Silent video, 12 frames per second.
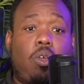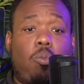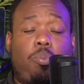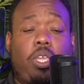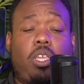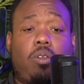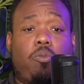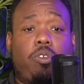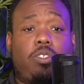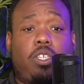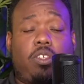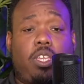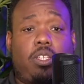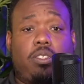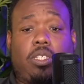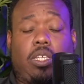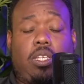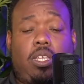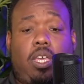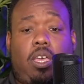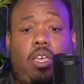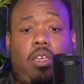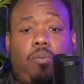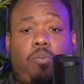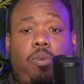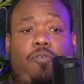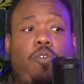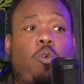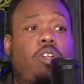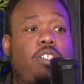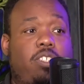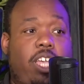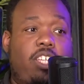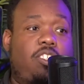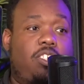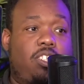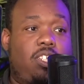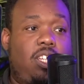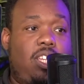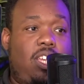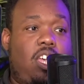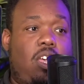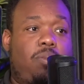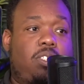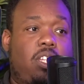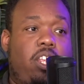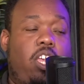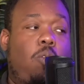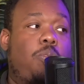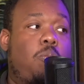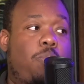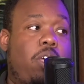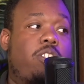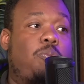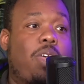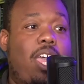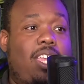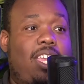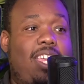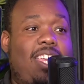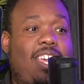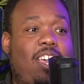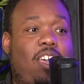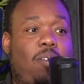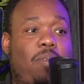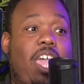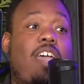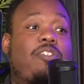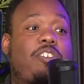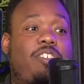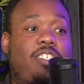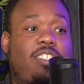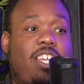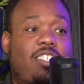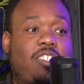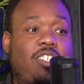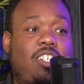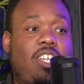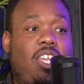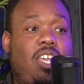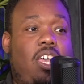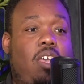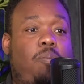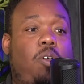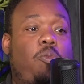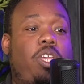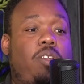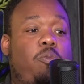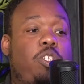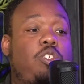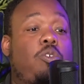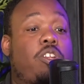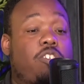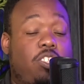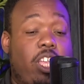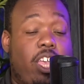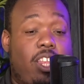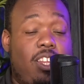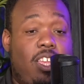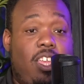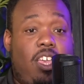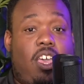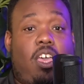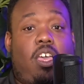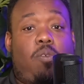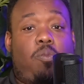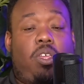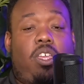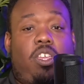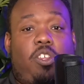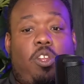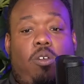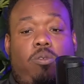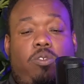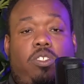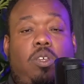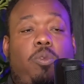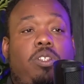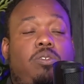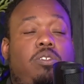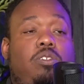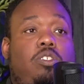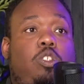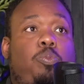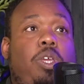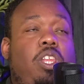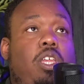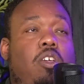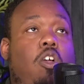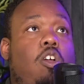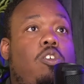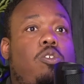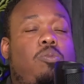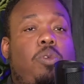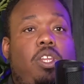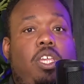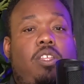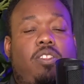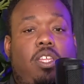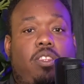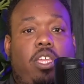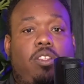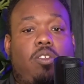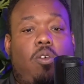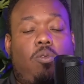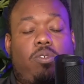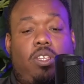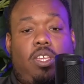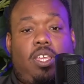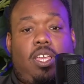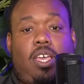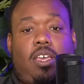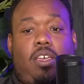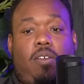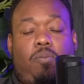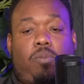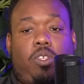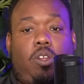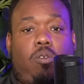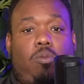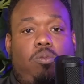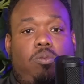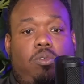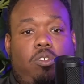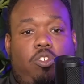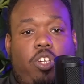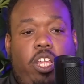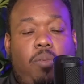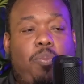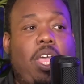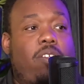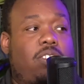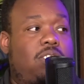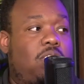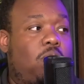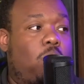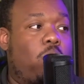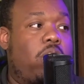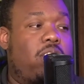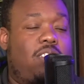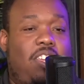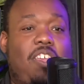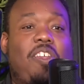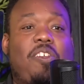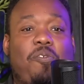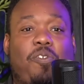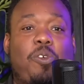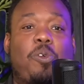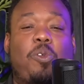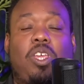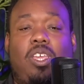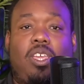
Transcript: being resilient before a disaster is going to help you bounce back after a disaster. But we do understand, someone spending hard-earned money that they don't, they're trying to balance, rent, food,